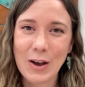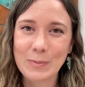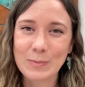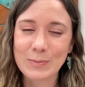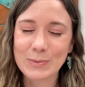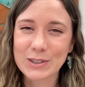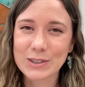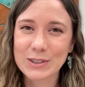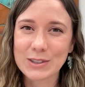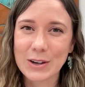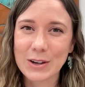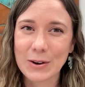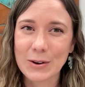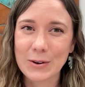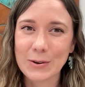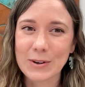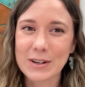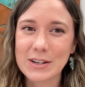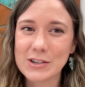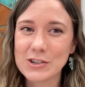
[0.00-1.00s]

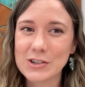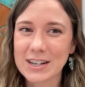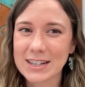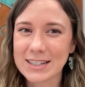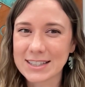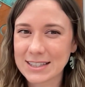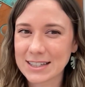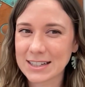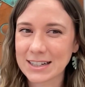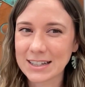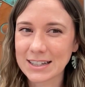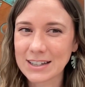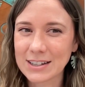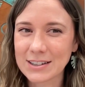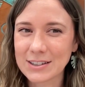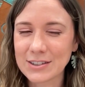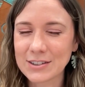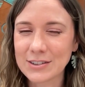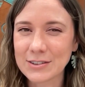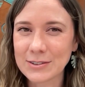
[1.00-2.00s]
So Justin,
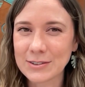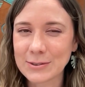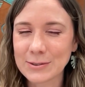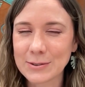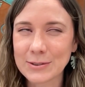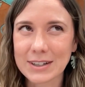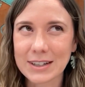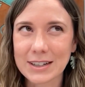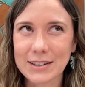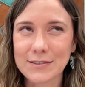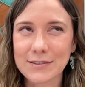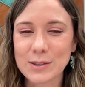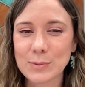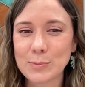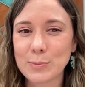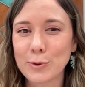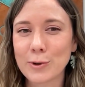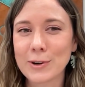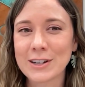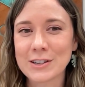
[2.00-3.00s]
can you give
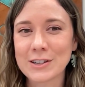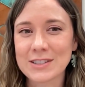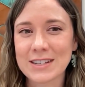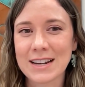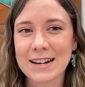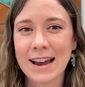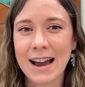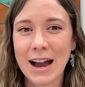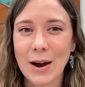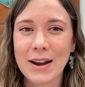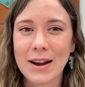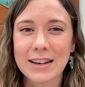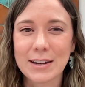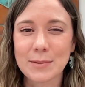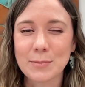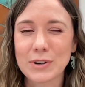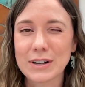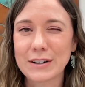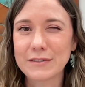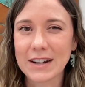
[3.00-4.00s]
some pointers on how I can
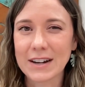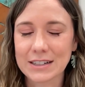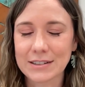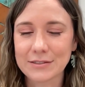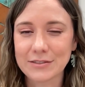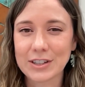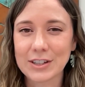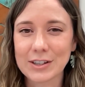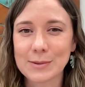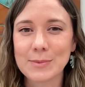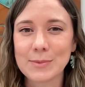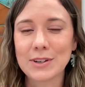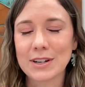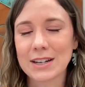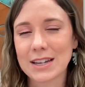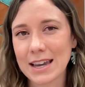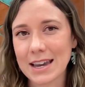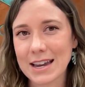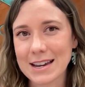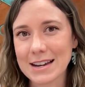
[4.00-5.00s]
more effectively
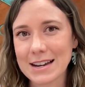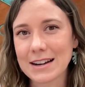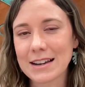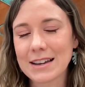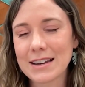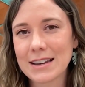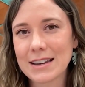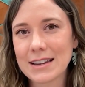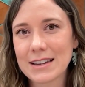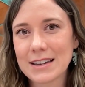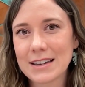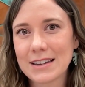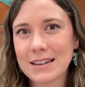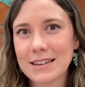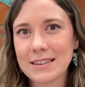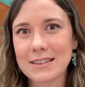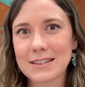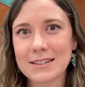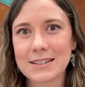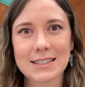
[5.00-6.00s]
communicate
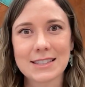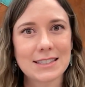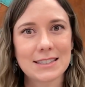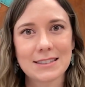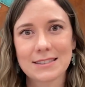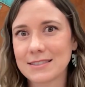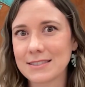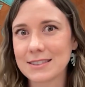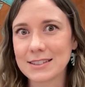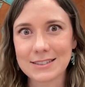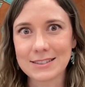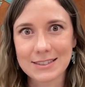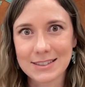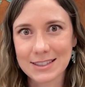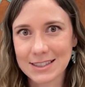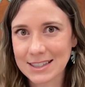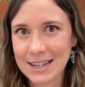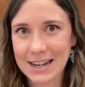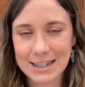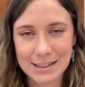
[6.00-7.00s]
the
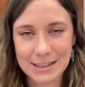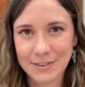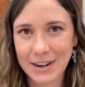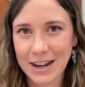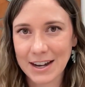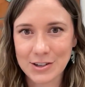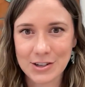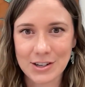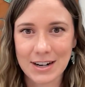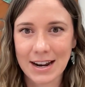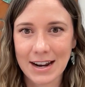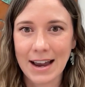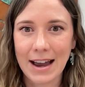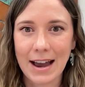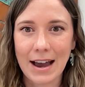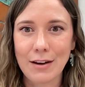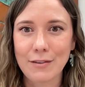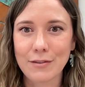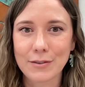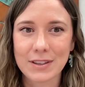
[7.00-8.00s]
dissatisfaction I
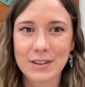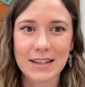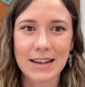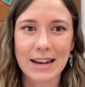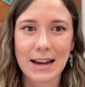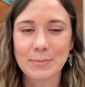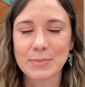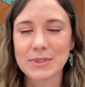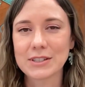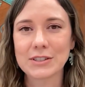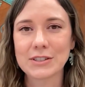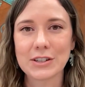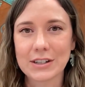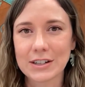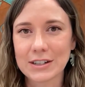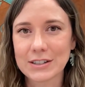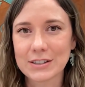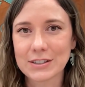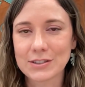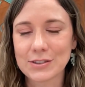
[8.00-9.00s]
have with the app's
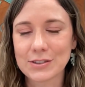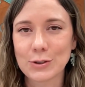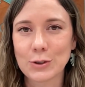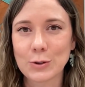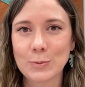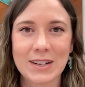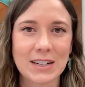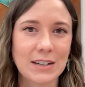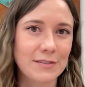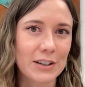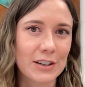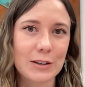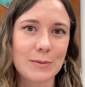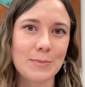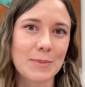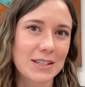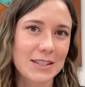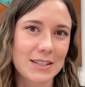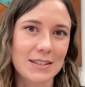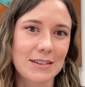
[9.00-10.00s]
look to my
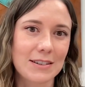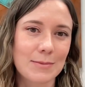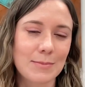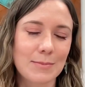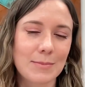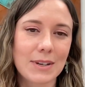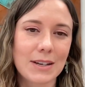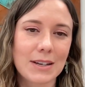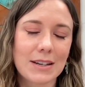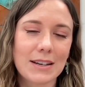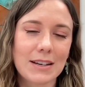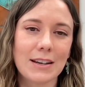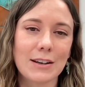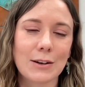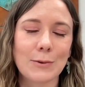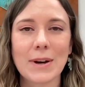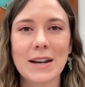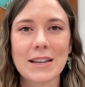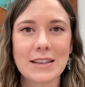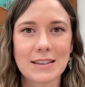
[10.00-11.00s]
development team in
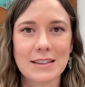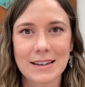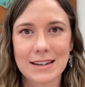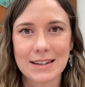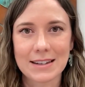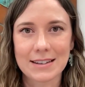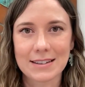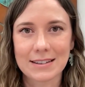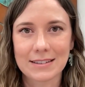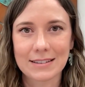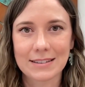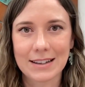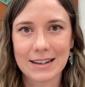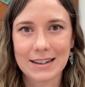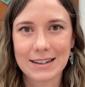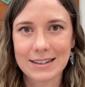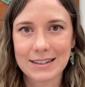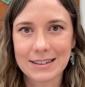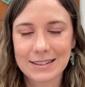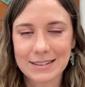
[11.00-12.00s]
a way that they can, like,